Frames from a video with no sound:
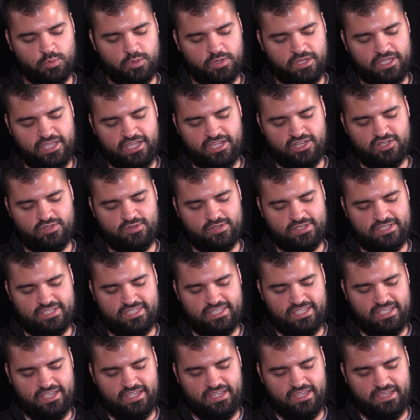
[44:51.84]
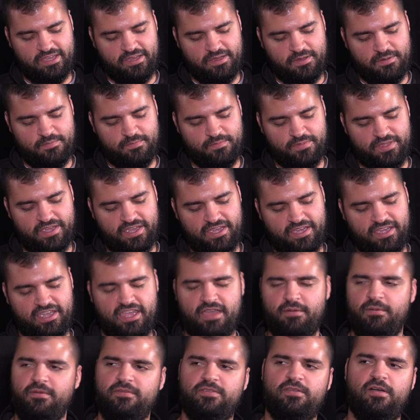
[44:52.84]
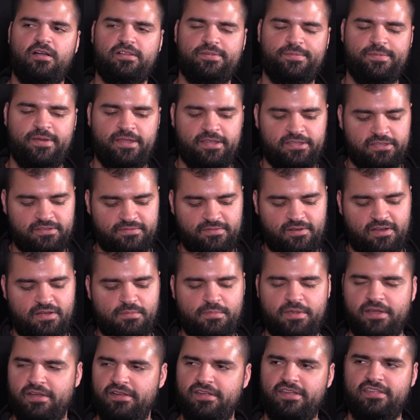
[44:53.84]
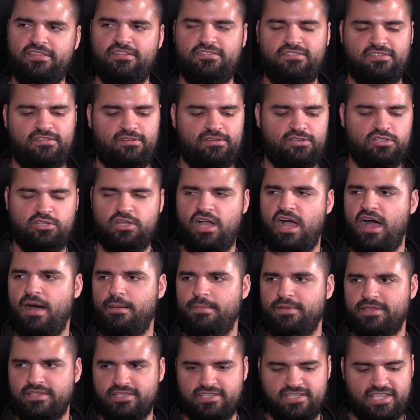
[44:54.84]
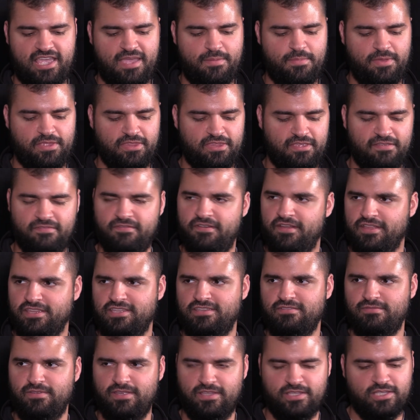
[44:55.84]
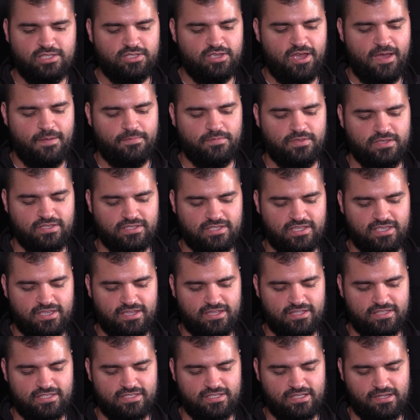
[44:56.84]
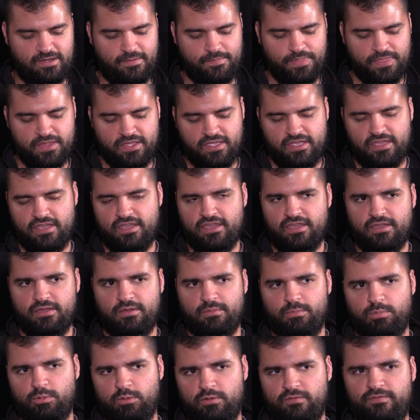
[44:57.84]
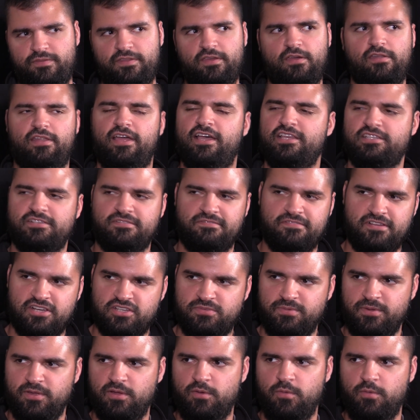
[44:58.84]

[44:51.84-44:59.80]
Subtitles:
really interesting. Again, we've talked about it. Devon Marion does a good job at scheming defensively to stop these kids. Bluefield has a freshman